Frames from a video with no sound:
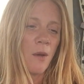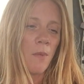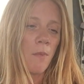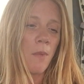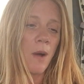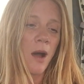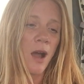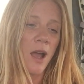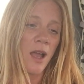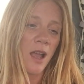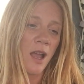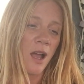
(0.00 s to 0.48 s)

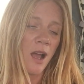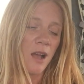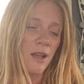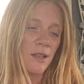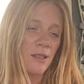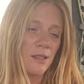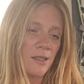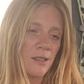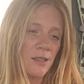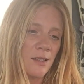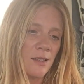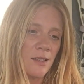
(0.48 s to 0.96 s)
by
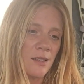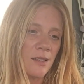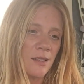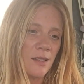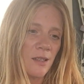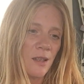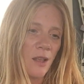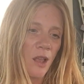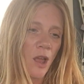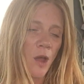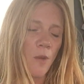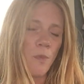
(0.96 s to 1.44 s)
us
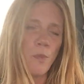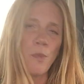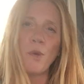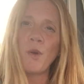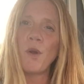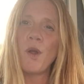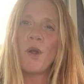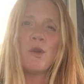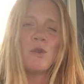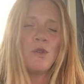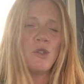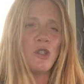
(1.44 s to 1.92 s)

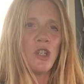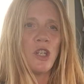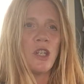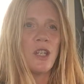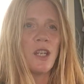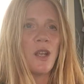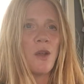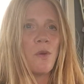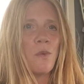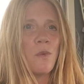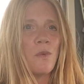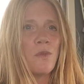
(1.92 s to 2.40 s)
approaching it